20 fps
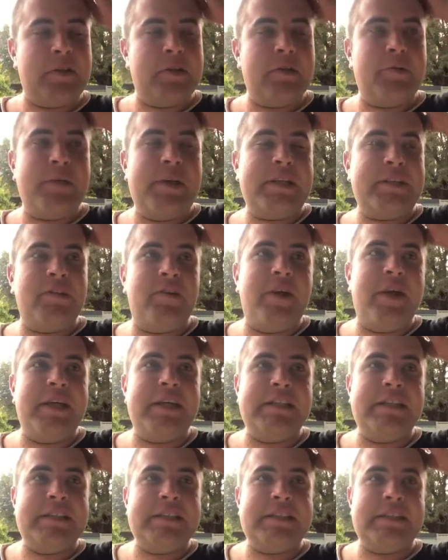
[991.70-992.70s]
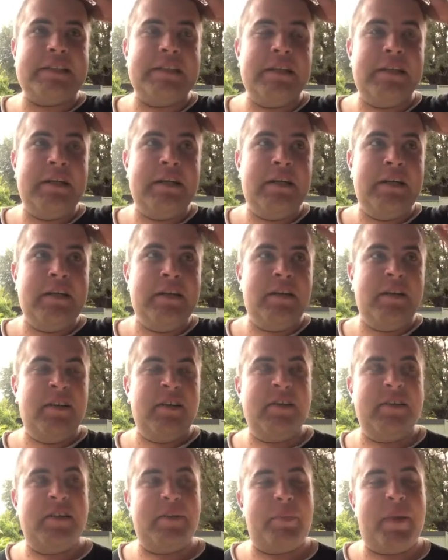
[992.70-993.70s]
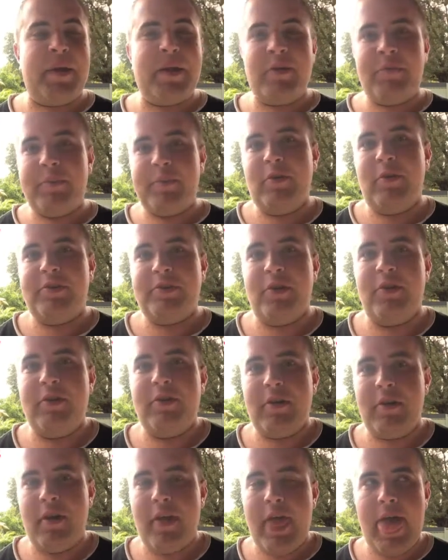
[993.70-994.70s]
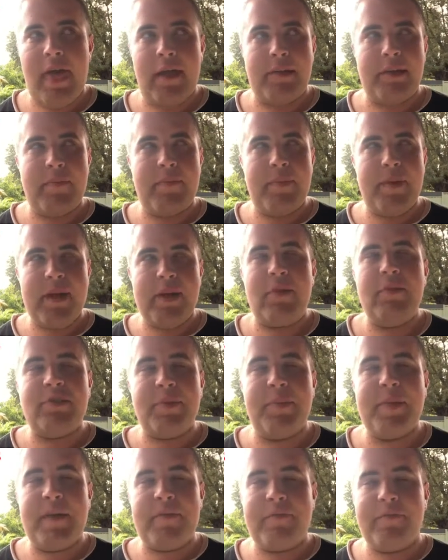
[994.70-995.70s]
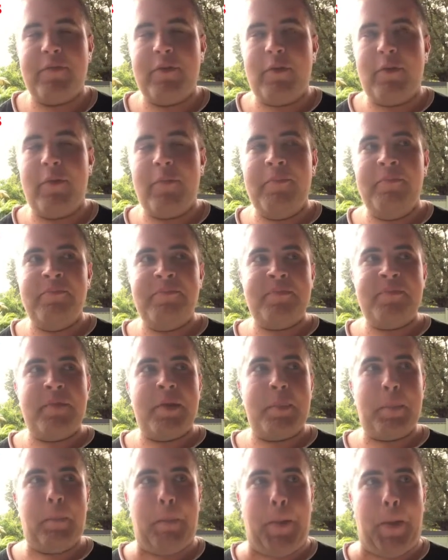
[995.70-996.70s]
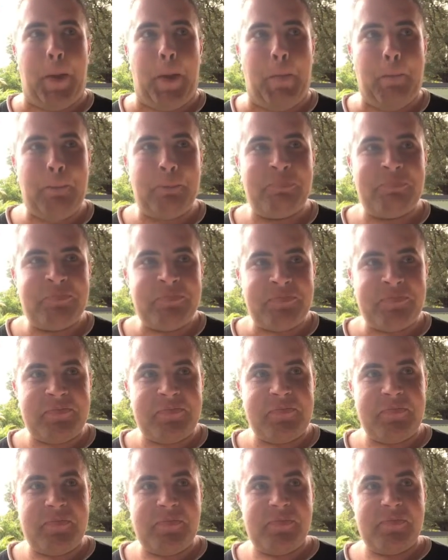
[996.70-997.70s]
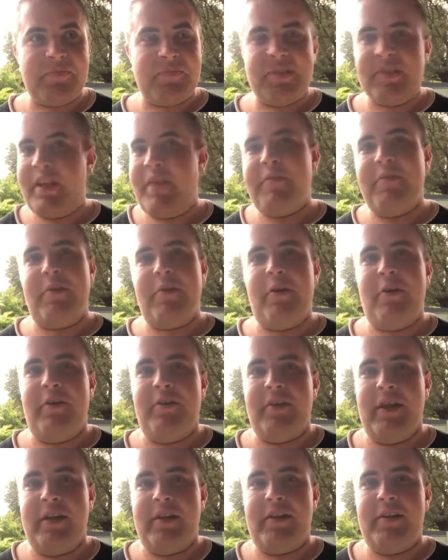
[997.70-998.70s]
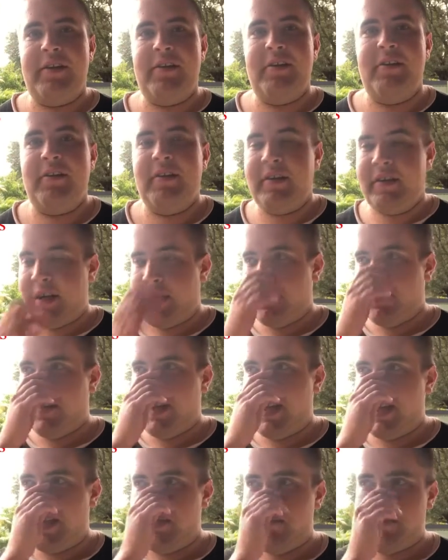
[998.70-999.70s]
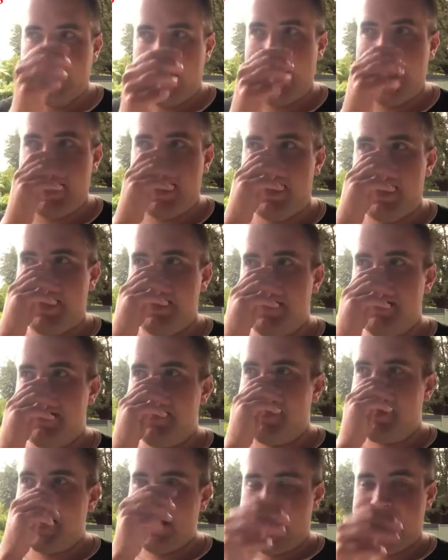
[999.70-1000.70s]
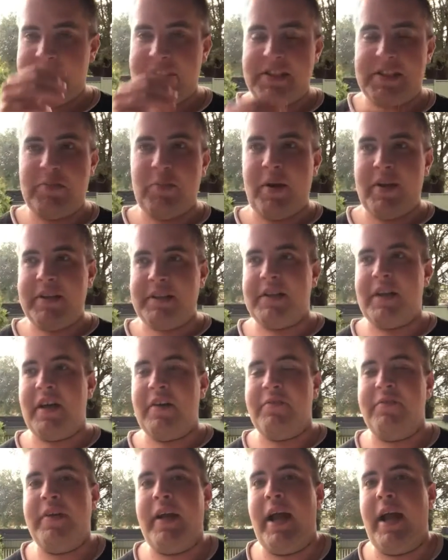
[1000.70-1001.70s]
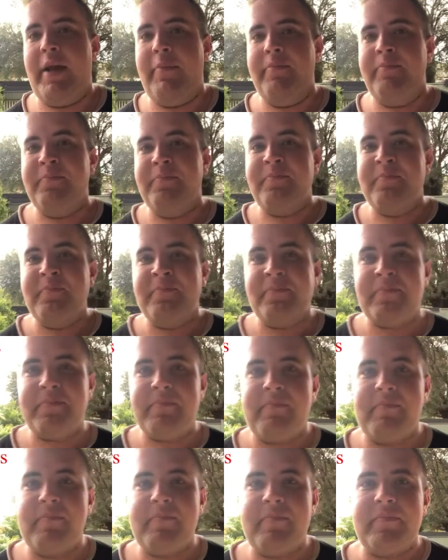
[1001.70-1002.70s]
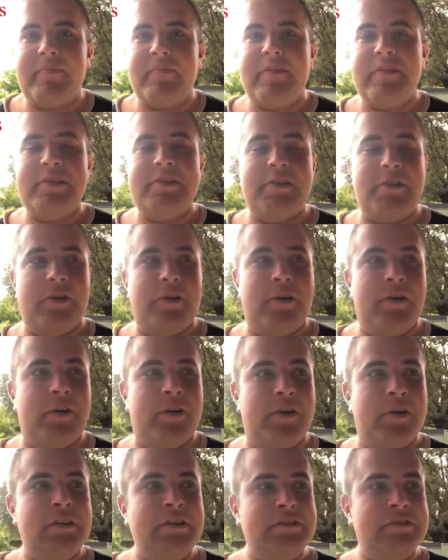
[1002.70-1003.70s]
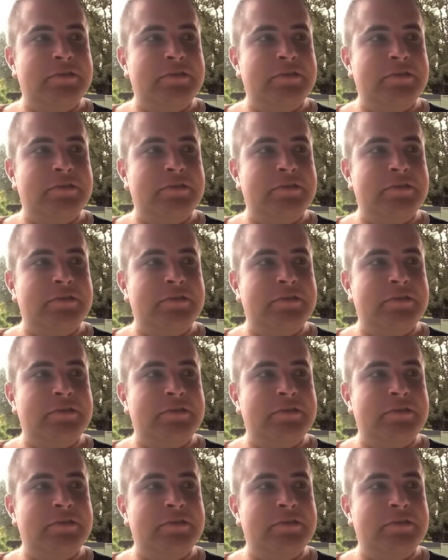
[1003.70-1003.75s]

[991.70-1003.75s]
the West Tigers, they've been on top of their form, but never know, like how the way they play, it's just one tough game. So